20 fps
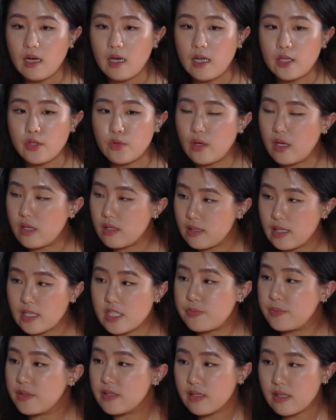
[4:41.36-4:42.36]
And you had a
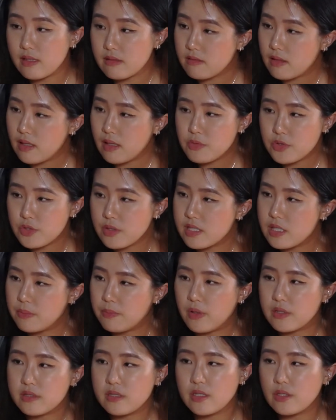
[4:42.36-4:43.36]
husband that I'm sure
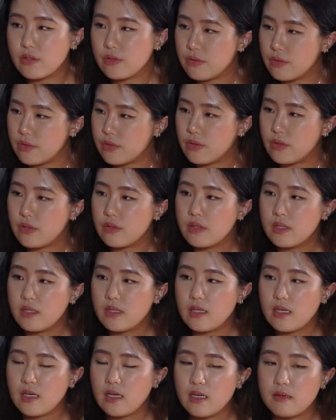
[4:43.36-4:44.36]
supported you, you yeah. know.
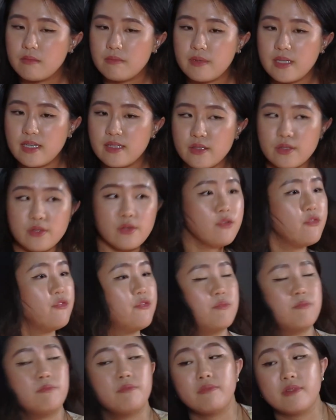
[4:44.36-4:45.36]
Um, but, you know,
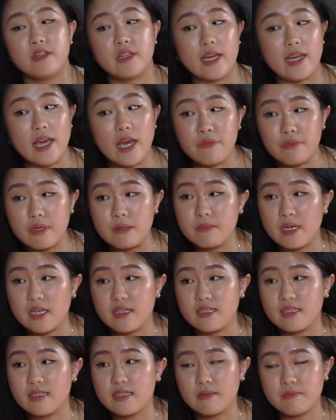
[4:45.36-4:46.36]
like every
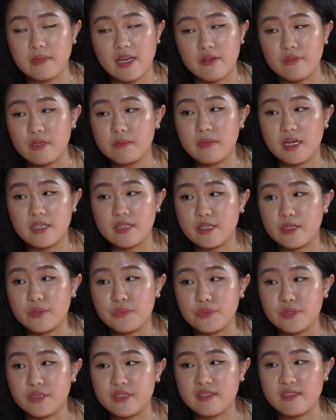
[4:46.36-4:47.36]
mother, every mother
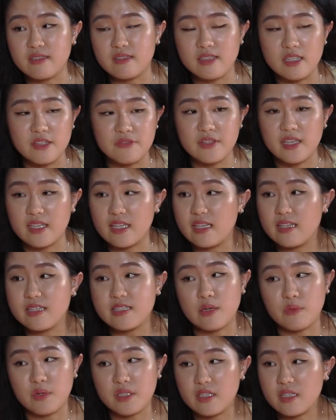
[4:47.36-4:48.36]
would love their
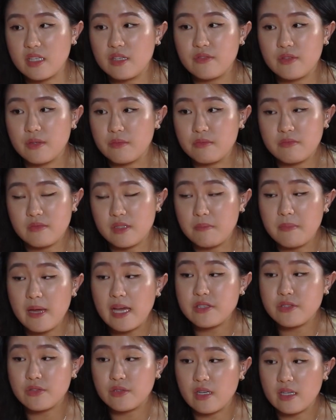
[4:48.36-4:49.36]
kids and want to give the, the
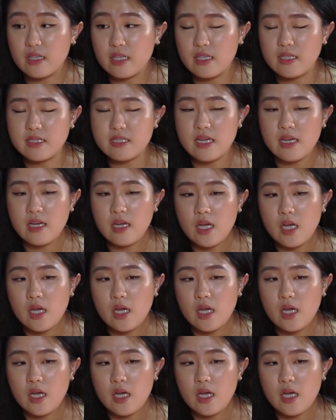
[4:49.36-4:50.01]
best to their kids